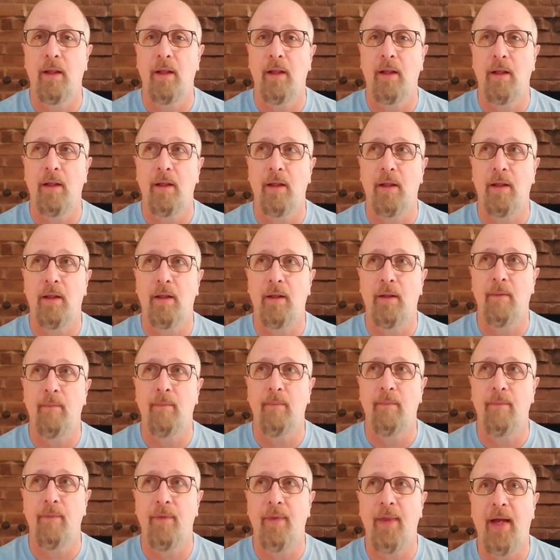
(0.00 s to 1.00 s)

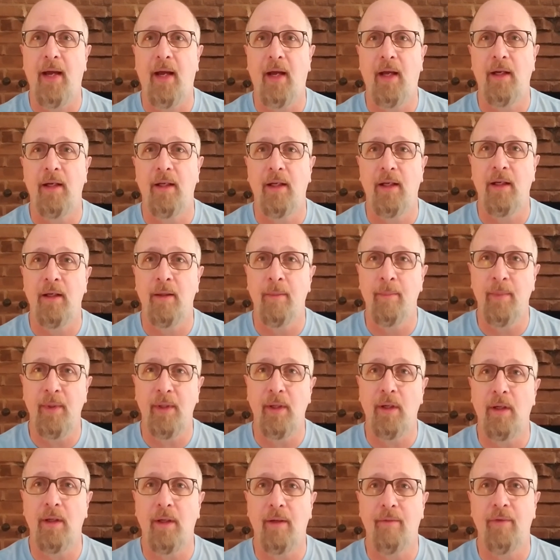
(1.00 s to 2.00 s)
that in the
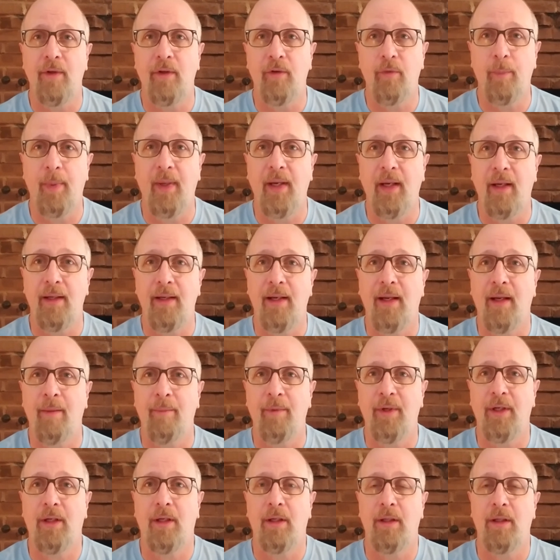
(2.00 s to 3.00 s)
middle of this
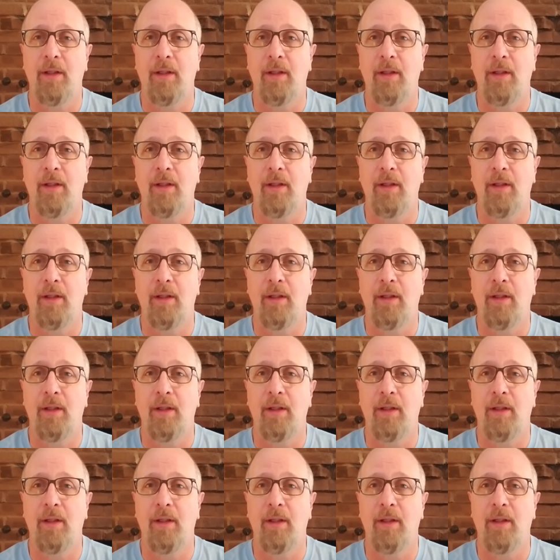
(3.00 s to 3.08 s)
pandemic,